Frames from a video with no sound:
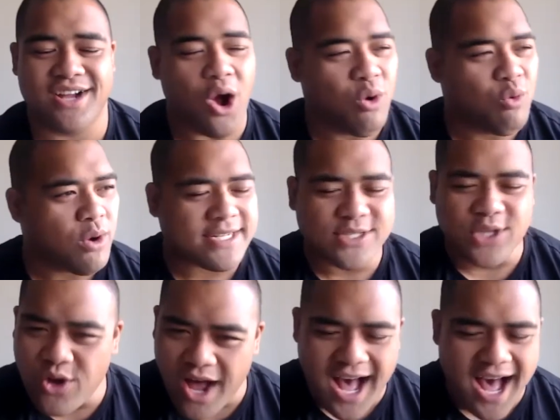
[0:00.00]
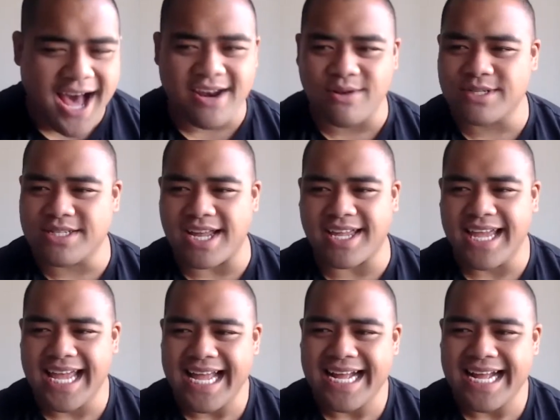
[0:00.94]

It was like